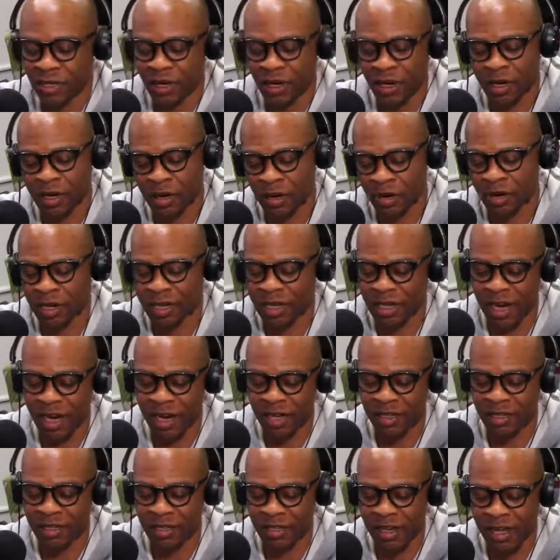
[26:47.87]
a code of
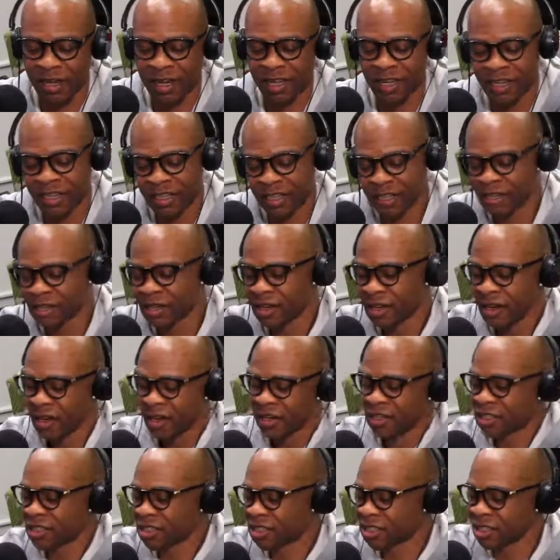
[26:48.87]
conduct, and at least
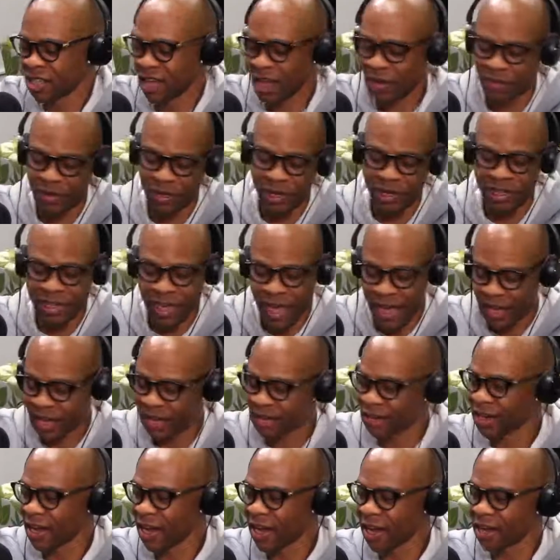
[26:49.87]
7 or 8
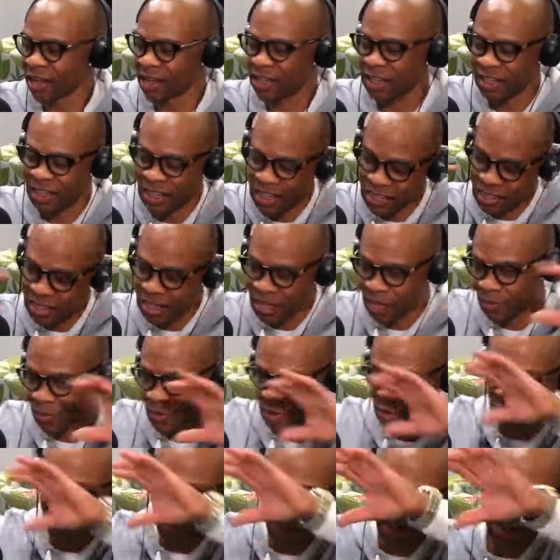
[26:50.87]
or 9 in each
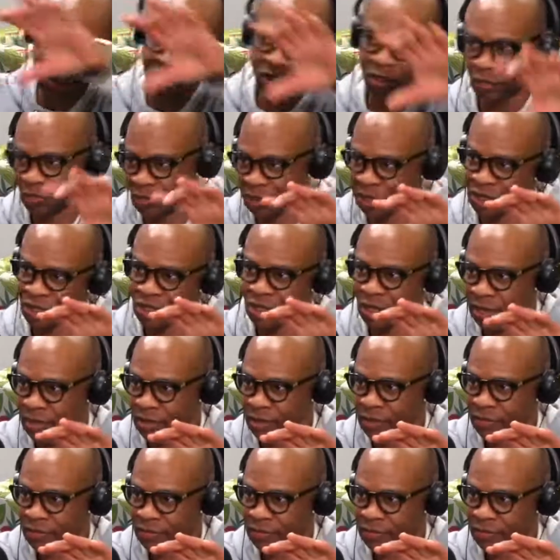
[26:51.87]
neighborhood match up with each other.